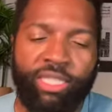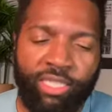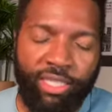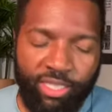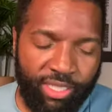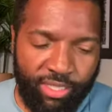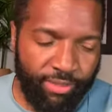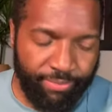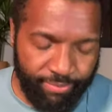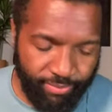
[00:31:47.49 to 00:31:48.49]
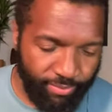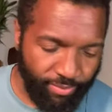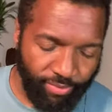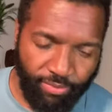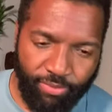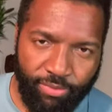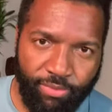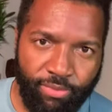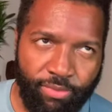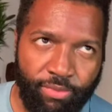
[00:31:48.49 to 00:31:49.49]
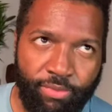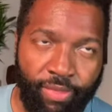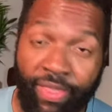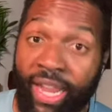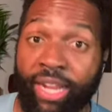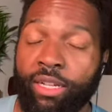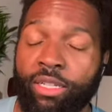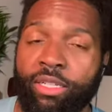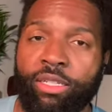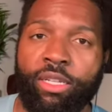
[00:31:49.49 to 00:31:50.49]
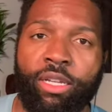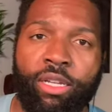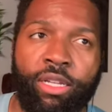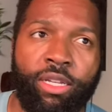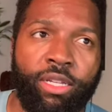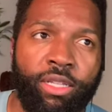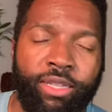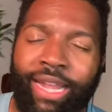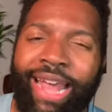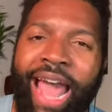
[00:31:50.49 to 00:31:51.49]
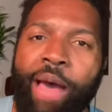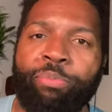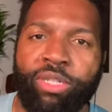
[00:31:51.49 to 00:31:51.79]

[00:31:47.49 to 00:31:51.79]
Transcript: thing that happened this week on HBO.